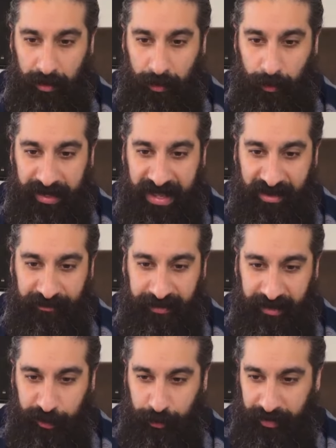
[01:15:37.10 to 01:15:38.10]
we have
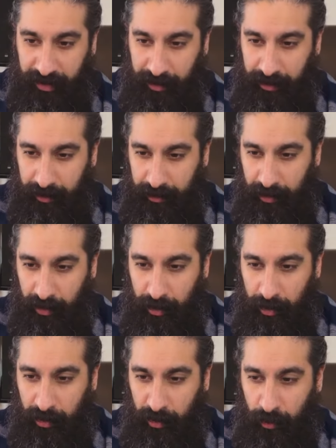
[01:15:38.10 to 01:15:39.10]
victory.
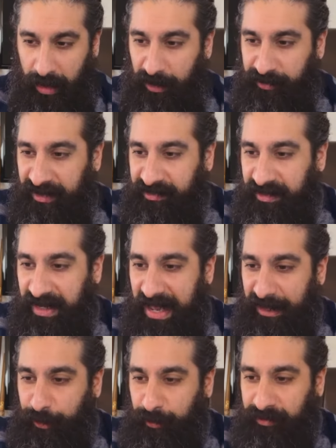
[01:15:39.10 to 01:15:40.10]
Whilst there's an
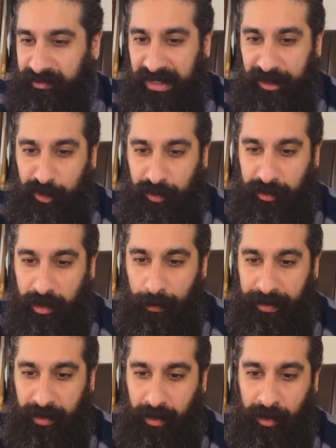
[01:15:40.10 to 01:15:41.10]
accusation
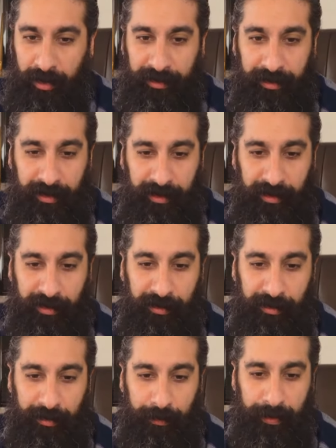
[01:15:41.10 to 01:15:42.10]
going on,
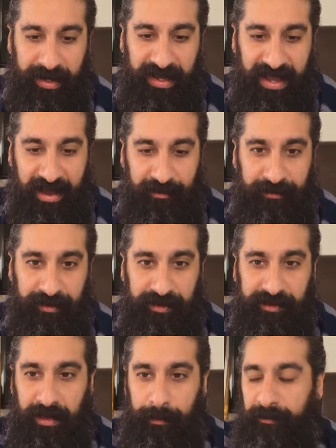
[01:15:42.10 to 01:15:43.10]
we have
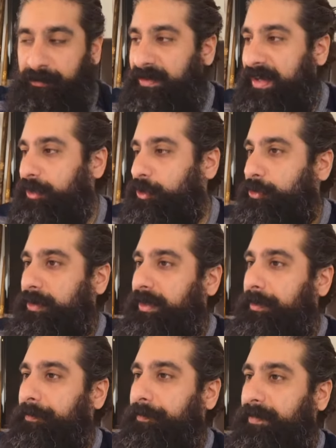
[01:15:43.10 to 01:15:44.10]
some
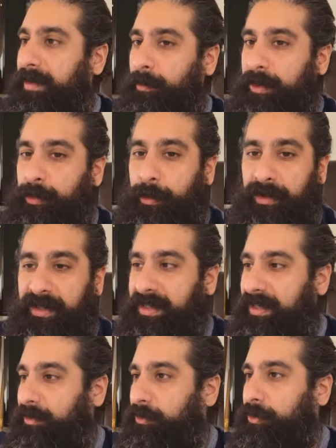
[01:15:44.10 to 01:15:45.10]
victory, which we're going to
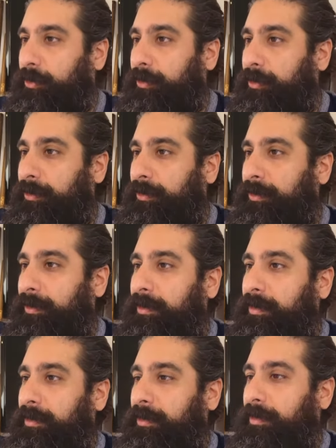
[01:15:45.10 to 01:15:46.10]
get into.
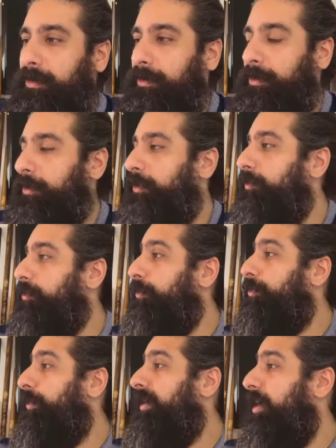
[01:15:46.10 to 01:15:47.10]
So
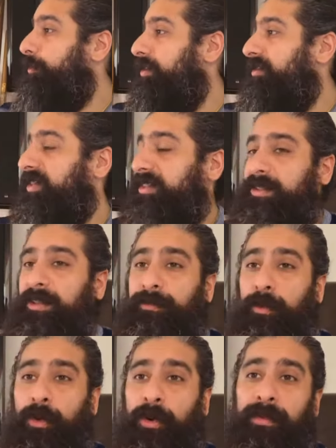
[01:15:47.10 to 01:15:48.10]

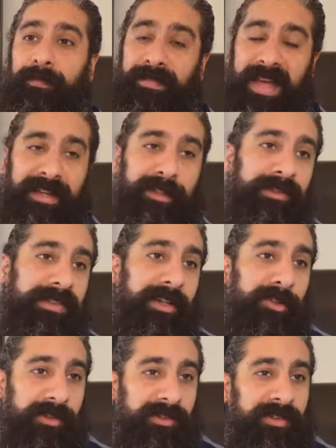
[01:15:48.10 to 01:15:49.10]
364
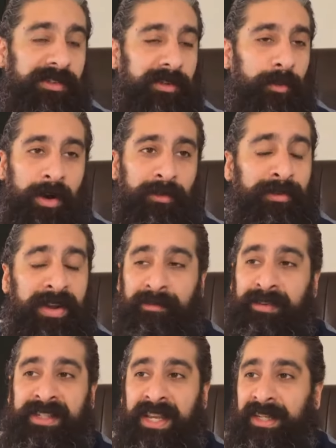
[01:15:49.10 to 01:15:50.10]
accusations, one for
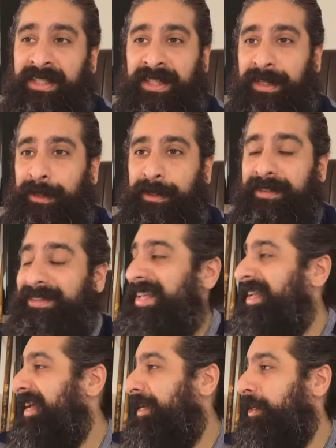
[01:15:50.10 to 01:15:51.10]
every day of the year,
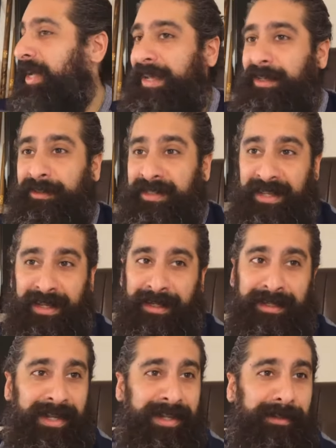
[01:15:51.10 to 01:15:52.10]
day and night, day
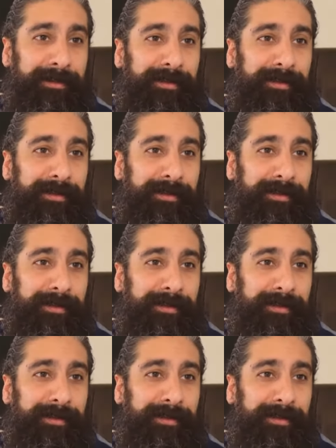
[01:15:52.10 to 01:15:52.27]
and night.